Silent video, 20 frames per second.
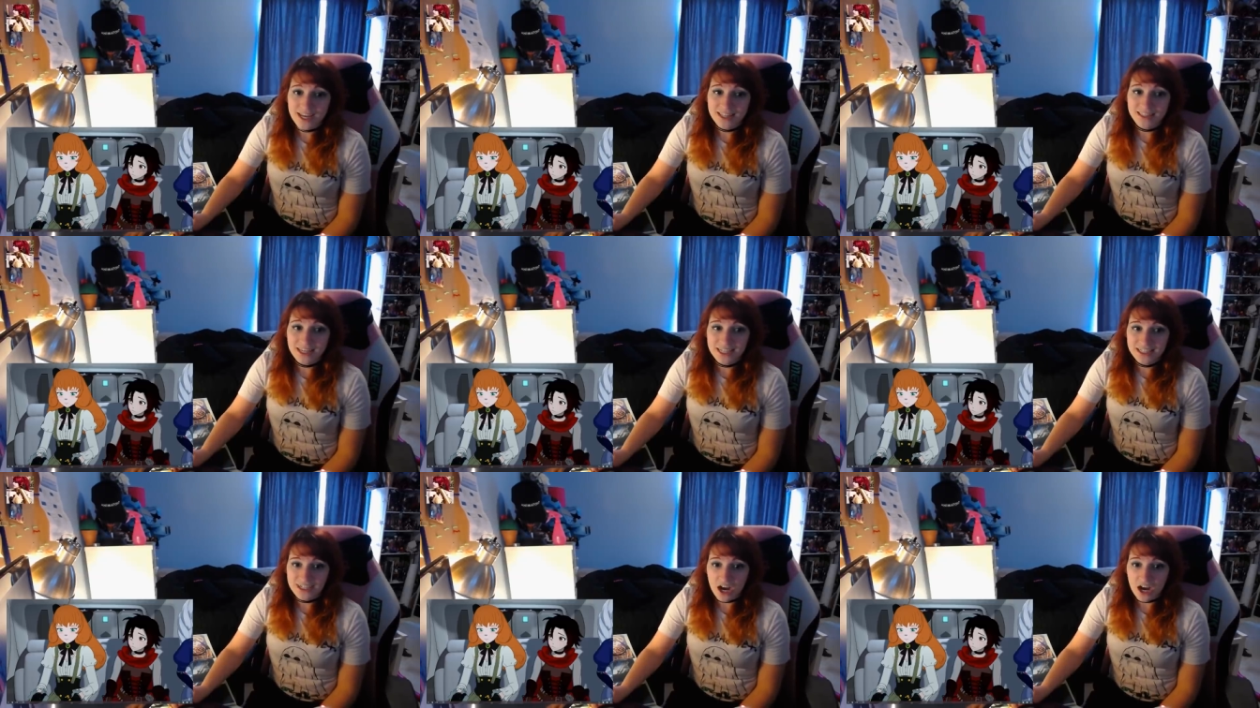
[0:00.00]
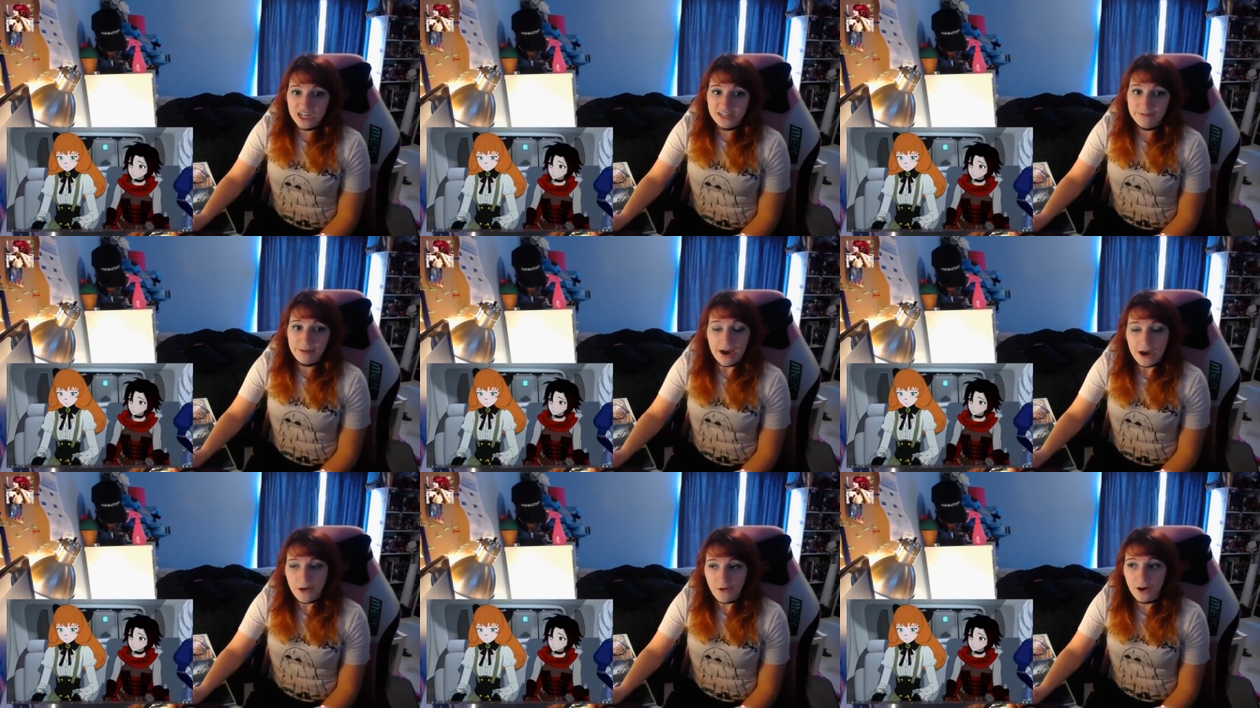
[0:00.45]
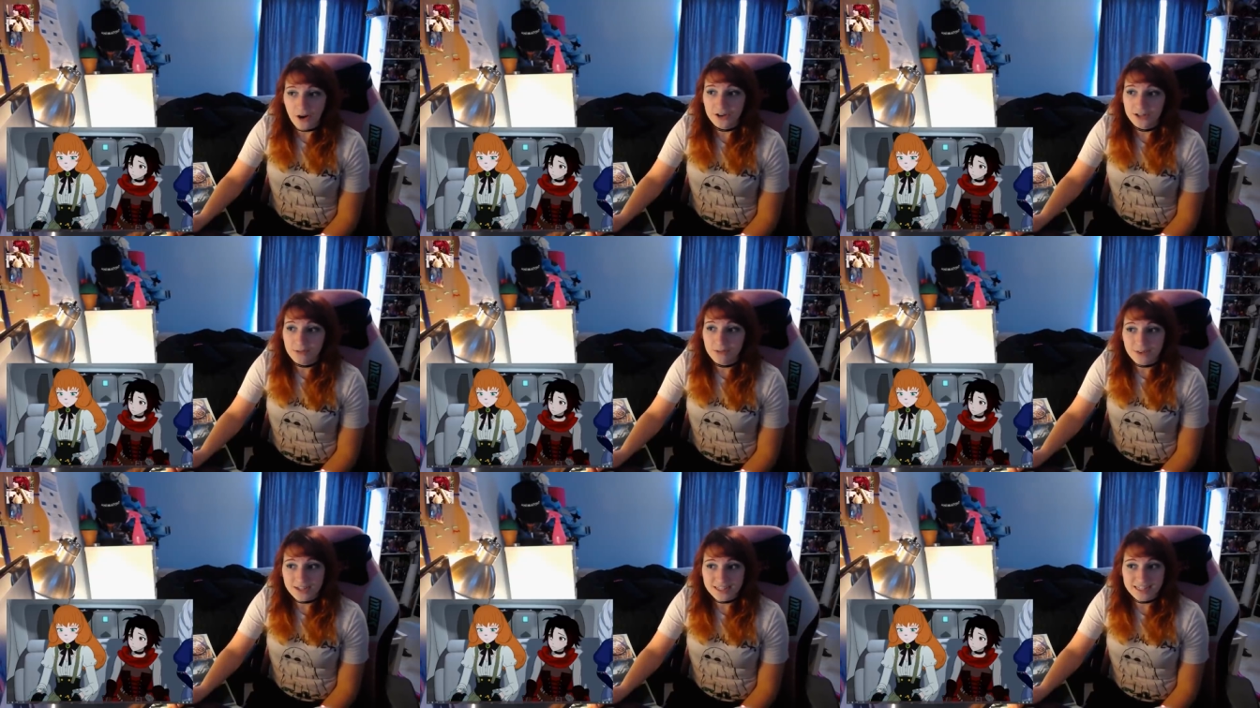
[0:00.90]
they talked about how
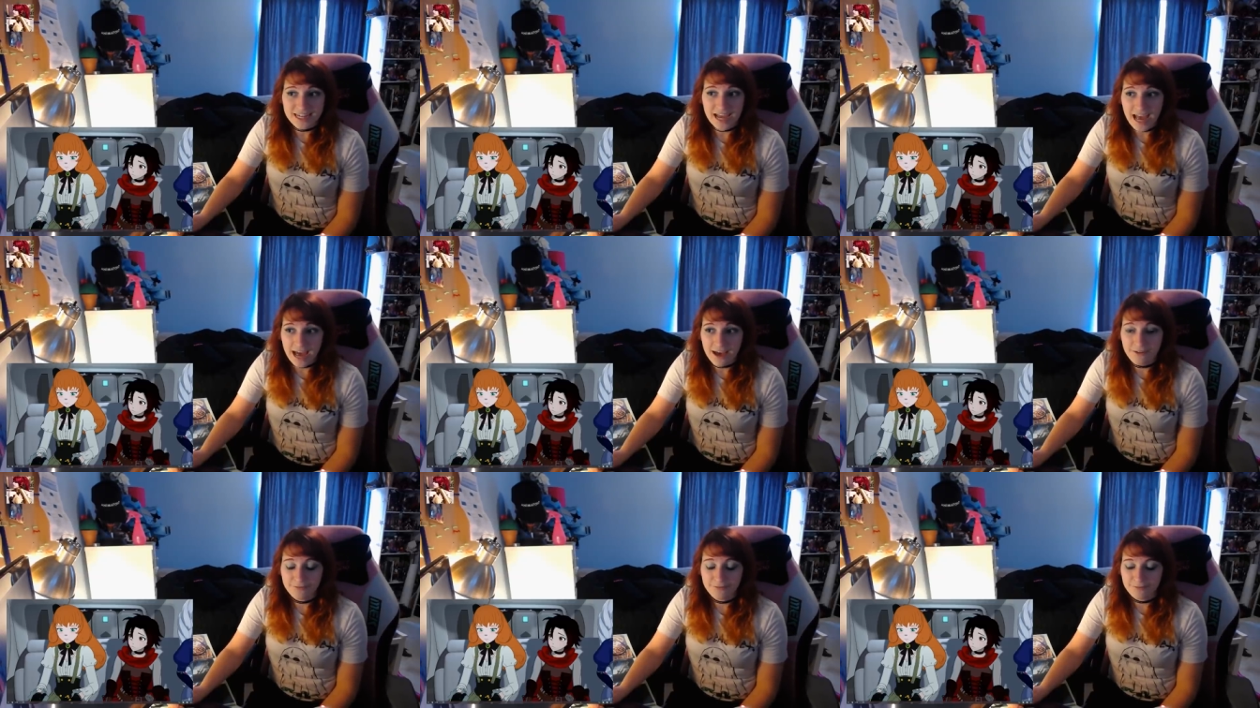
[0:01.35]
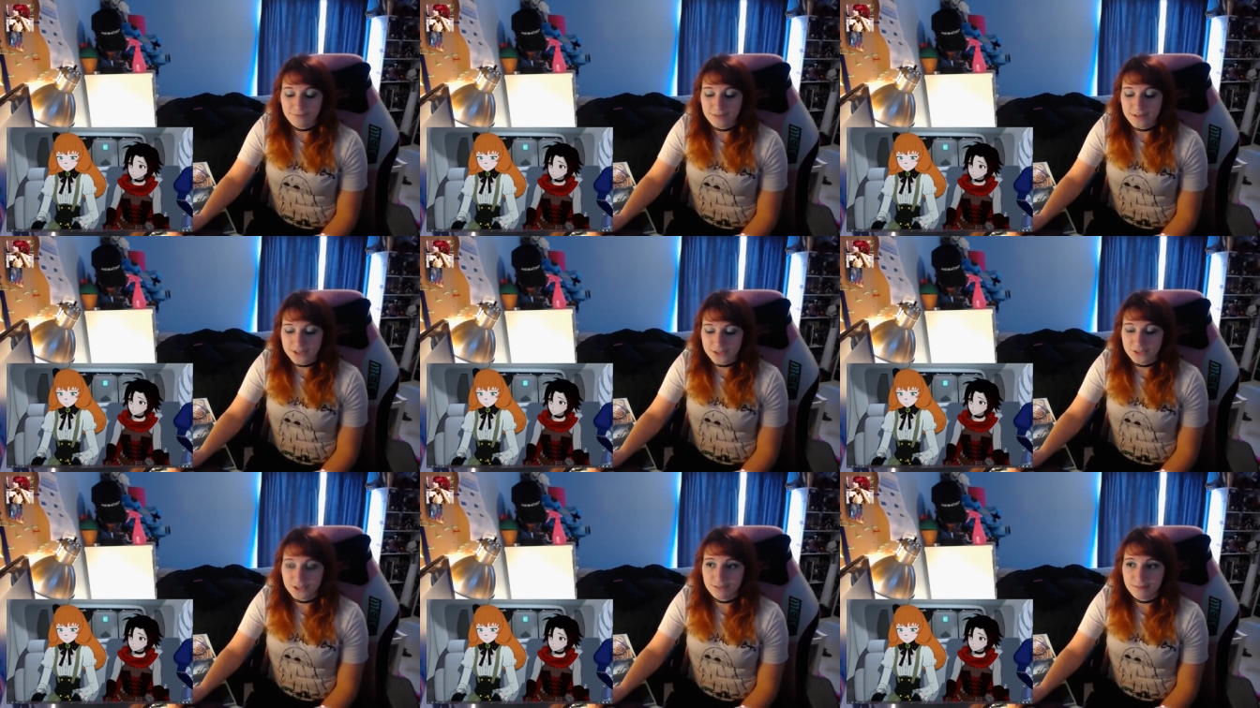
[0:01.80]
hard it was to have Mr.